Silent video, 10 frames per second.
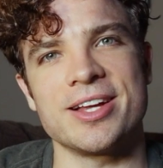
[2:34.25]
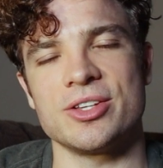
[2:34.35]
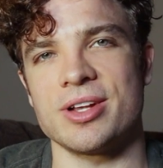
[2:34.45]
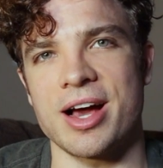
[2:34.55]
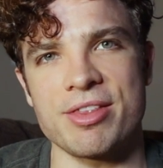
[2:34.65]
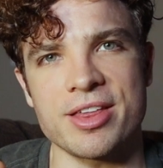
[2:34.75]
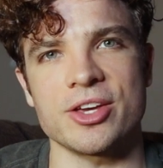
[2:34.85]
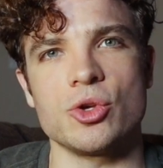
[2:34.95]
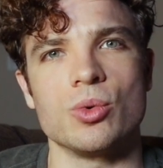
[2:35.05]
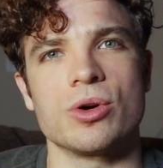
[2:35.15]
then I
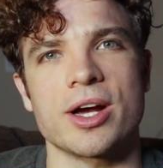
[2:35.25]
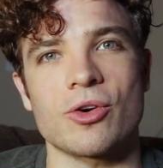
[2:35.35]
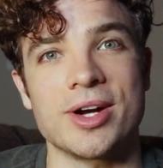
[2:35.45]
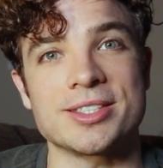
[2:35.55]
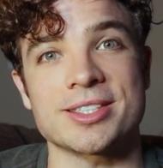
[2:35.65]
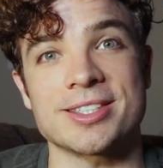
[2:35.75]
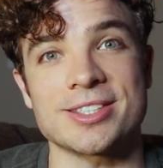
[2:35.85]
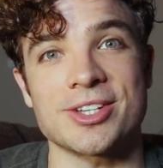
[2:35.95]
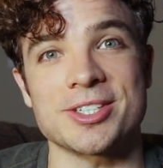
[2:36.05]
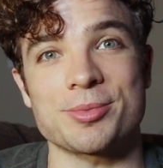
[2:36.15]
think you will get great
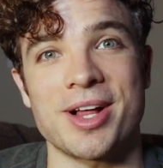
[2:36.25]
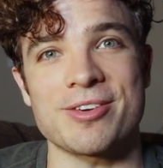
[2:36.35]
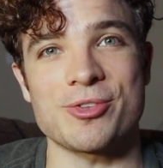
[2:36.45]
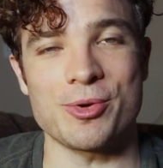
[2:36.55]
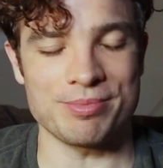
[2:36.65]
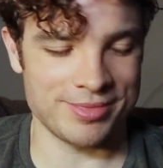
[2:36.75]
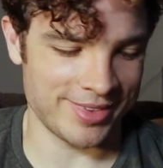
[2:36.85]
success on this platform.